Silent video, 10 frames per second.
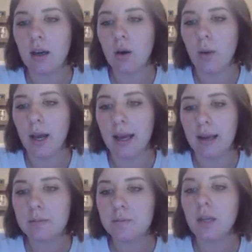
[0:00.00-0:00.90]

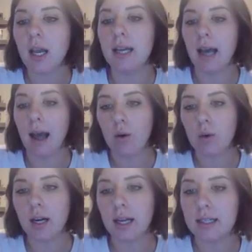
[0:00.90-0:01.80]
away an
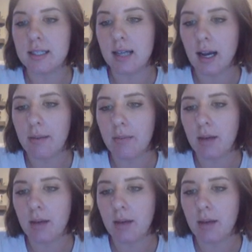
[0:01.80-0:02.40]
hour at a time.